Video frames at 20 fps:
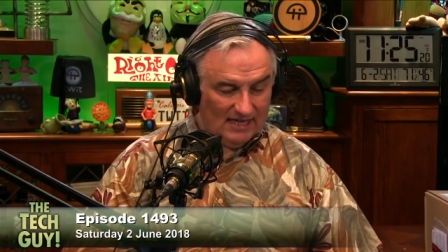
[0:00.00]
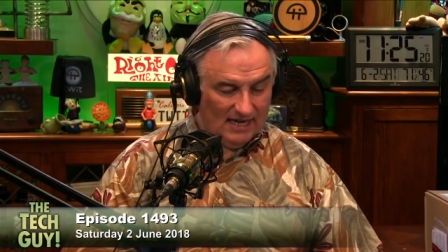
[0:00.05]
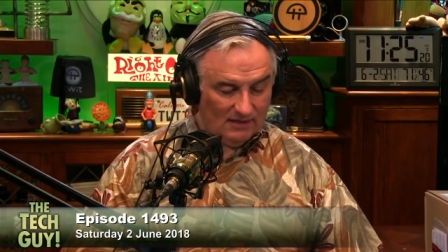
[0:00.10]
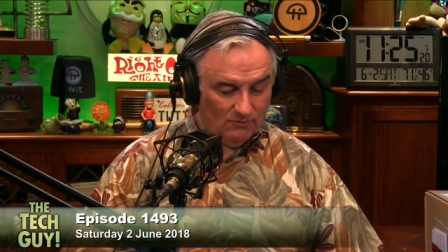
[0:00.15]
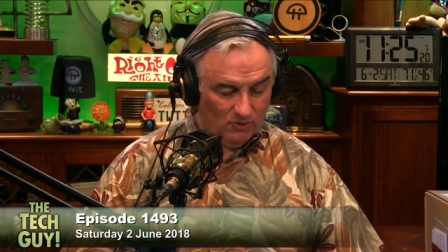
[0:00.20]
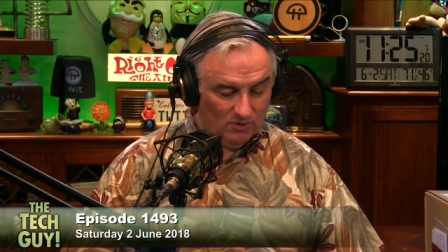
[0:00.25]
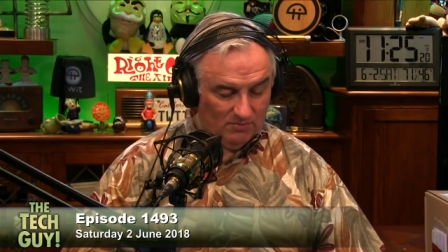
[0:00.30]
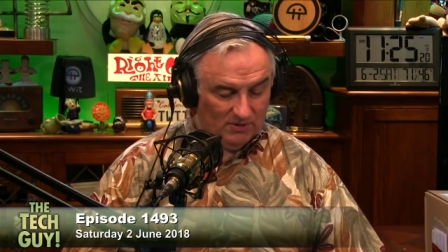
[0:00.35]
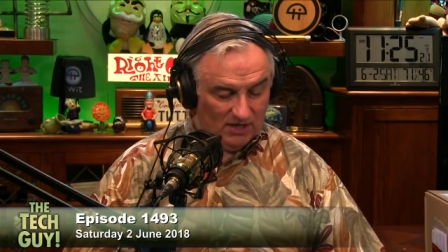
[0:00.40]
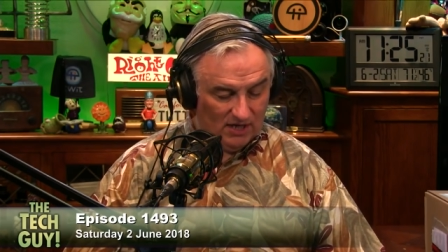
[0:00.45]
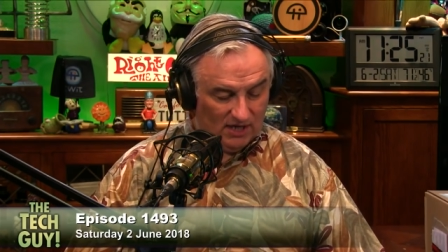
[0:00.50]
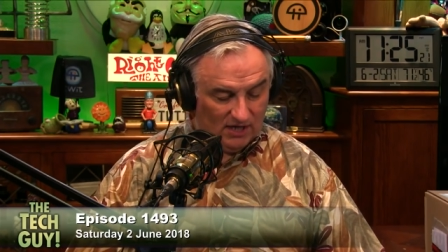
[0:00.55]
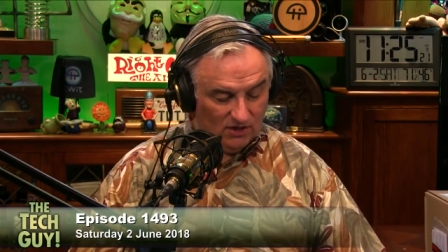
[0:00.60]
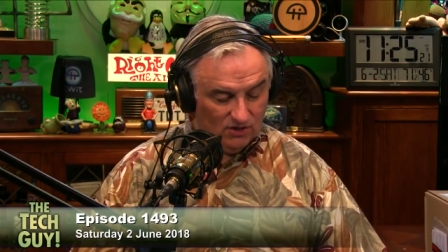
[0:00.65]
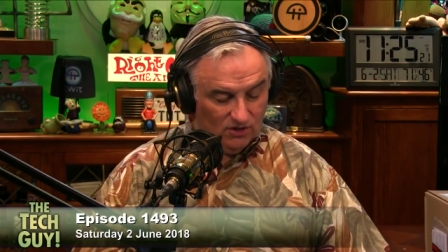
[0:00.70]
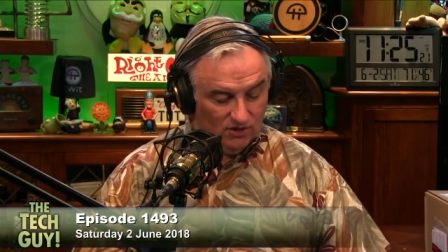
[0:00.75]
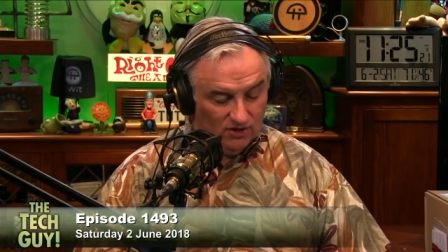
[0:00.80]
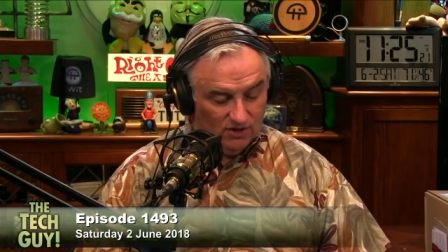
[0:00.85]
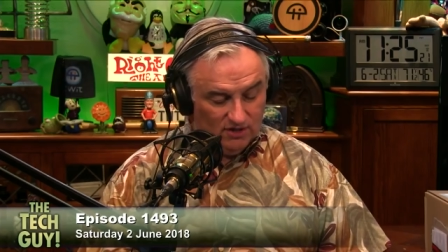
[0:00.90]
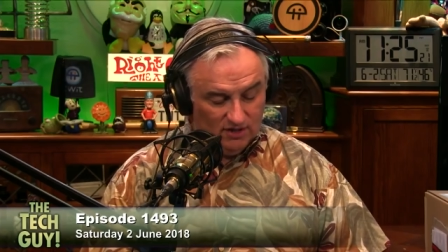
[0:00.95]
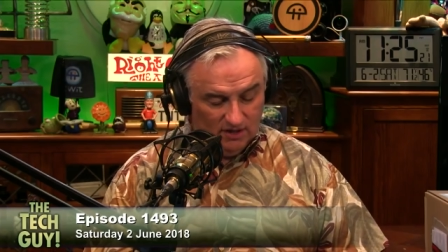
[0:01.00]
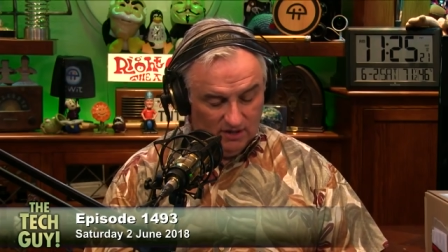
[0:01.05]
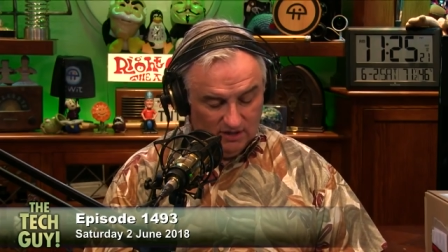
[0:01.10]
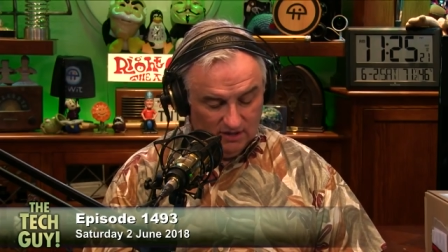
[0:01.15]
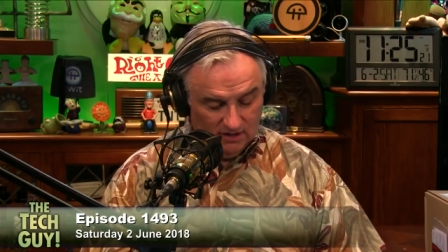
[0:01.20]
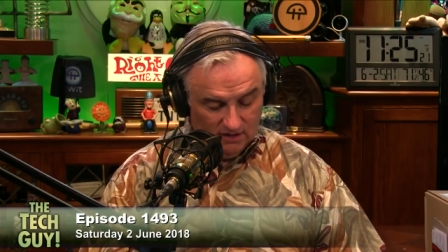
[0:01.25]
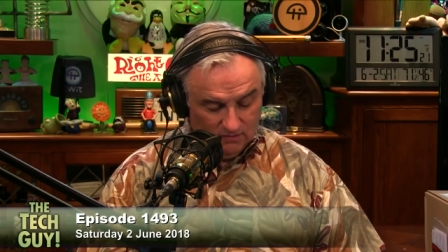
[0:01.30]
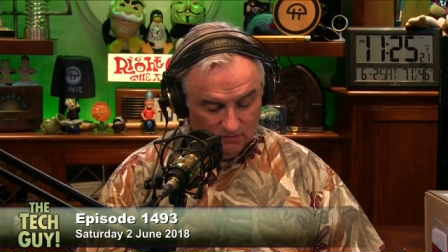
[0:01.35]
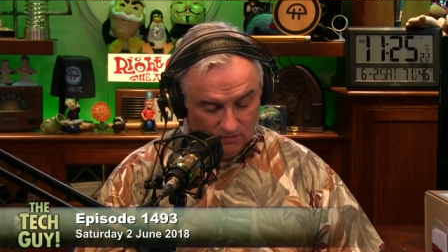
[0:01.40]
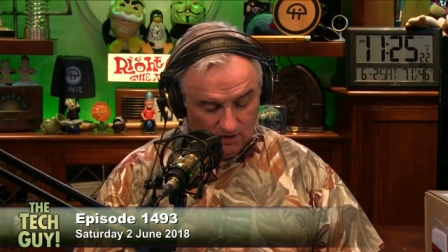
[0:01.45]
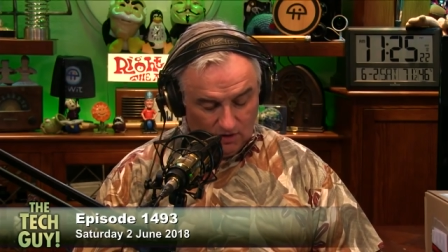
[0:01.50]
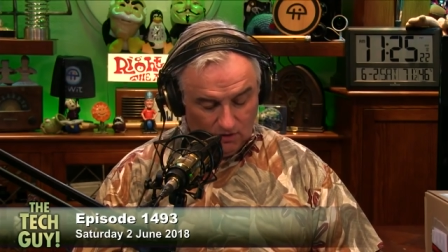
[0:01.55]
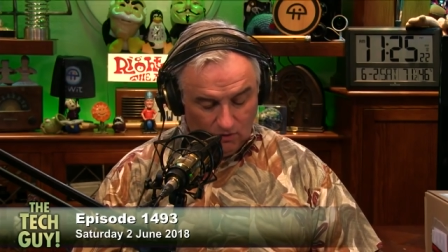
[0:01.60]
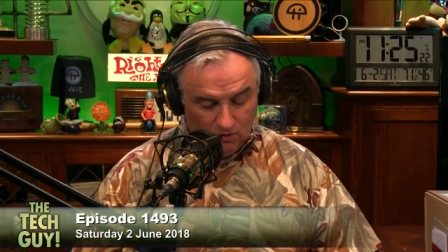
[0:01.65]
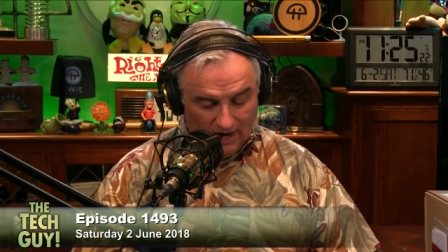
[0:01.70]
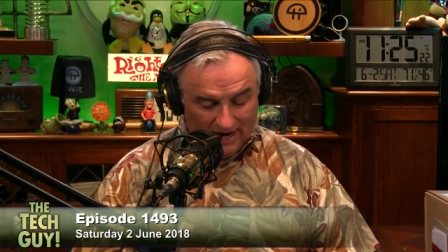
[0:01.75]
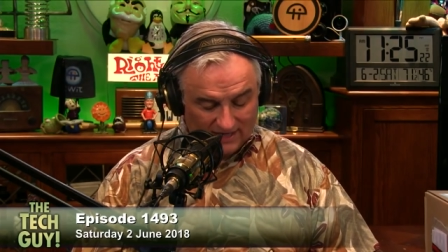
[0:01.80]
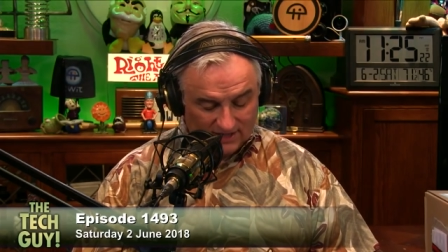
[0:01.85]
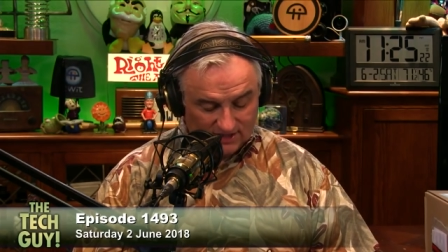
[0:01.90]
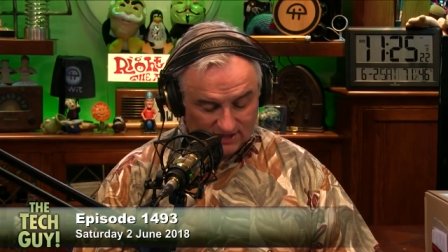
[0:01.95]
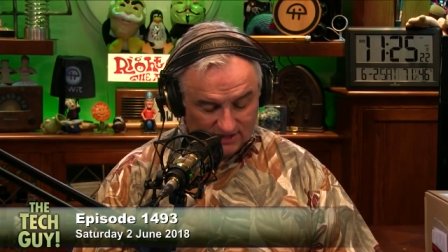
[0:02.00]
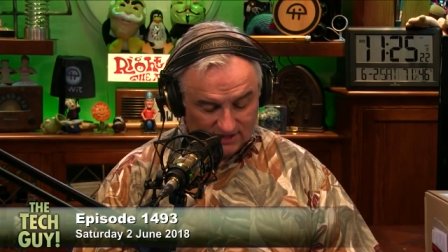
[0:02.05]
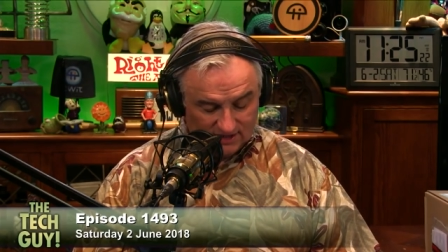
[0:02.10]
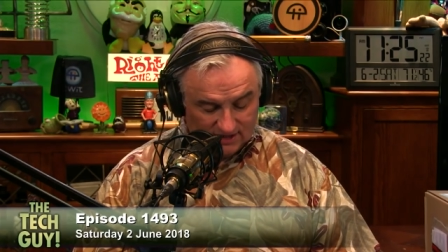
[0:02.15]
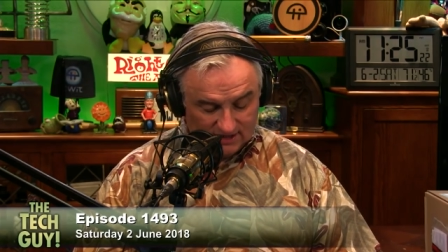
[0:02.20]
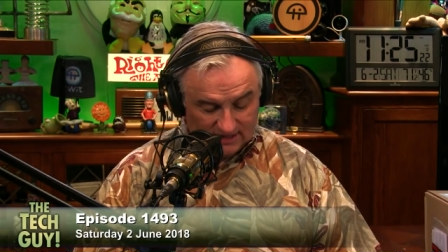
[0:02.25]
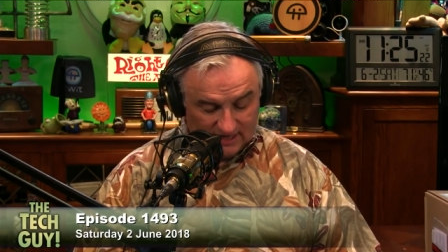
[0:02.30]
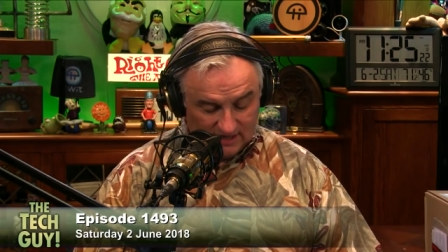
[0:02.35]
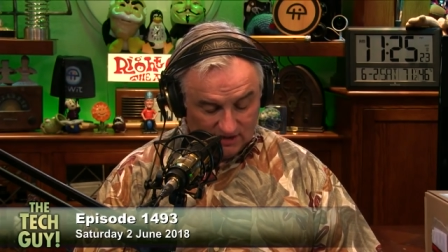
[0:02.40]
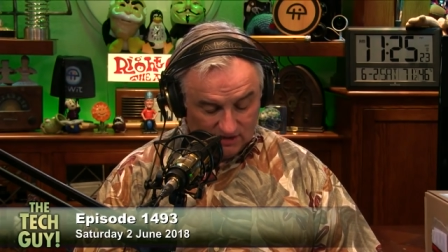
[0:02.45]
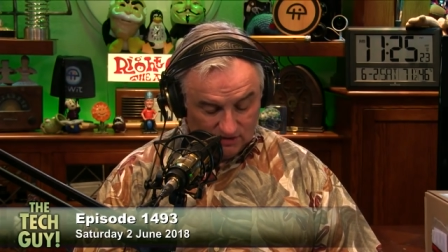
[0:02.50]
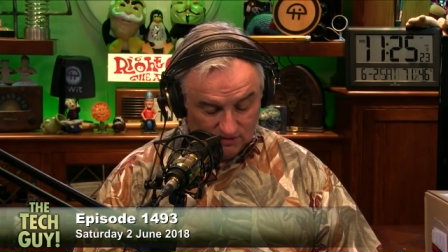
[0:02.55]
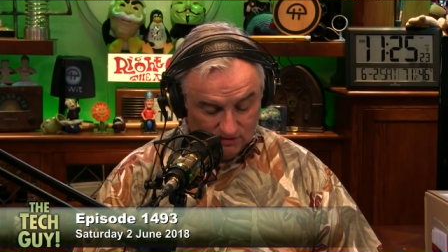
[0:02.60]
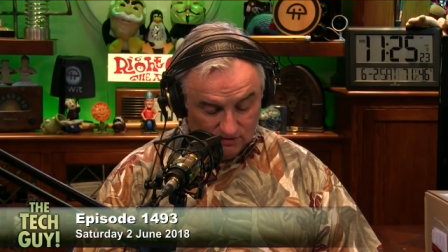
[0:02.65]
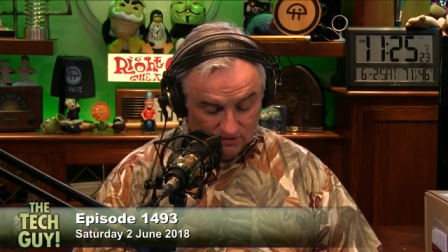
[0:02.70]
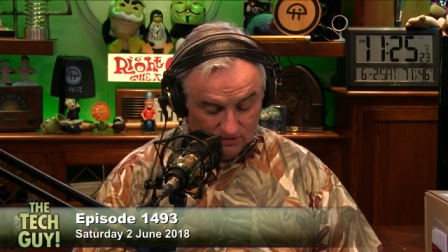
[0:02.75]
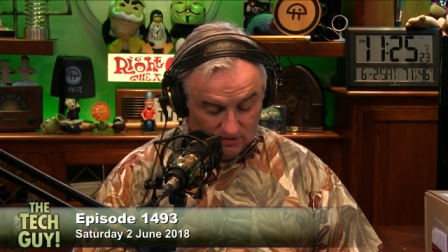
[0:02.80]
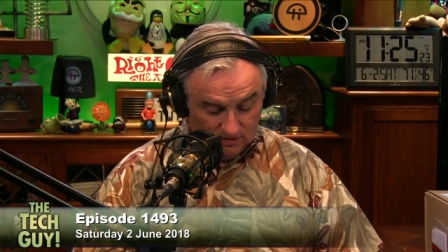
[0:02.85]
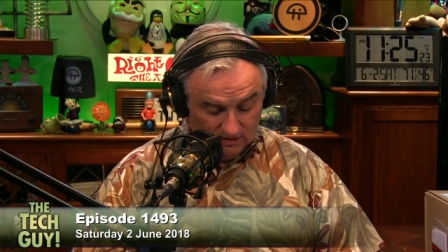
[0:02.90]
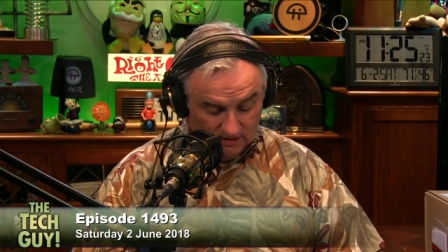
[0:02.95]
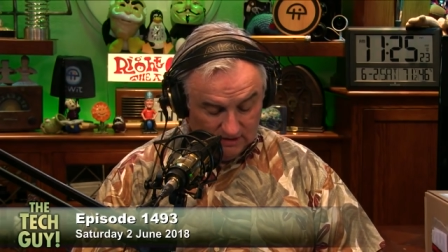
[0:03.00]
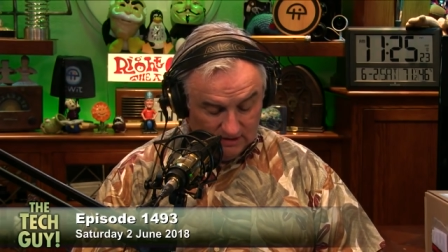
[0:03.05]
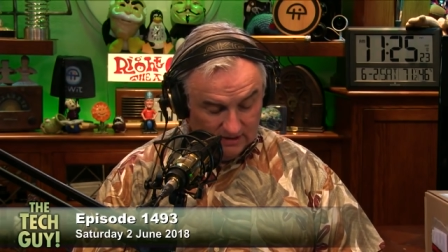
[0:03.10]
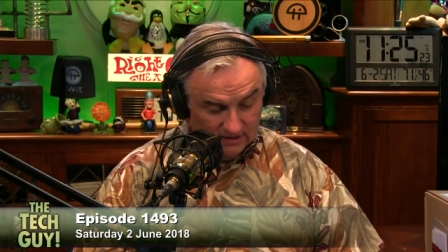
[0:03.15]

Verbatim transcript: that would be a good request to send to Google.